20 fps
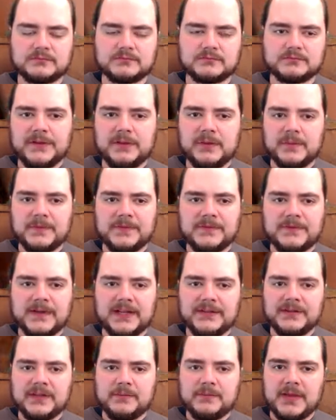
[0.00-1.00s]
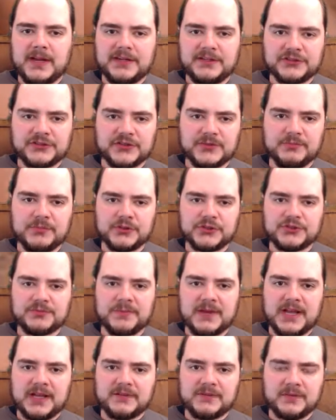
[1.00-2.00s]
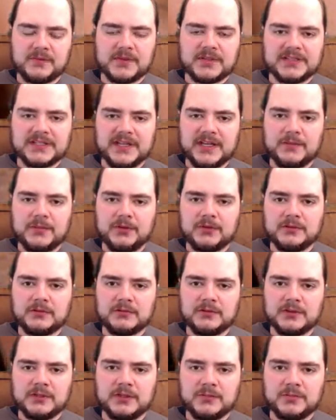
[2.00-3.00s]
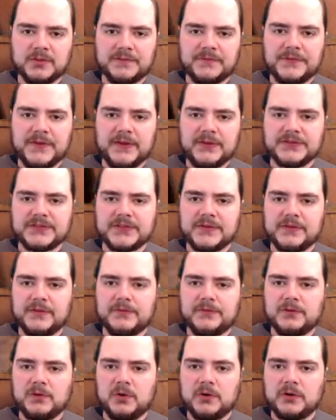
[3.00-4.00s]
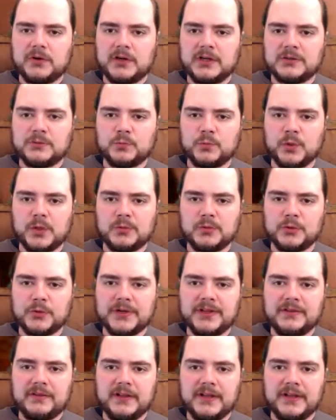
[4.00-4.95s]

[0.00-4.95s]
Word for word: Philip finally managed to push back from the table, but fell to the floor on rubbery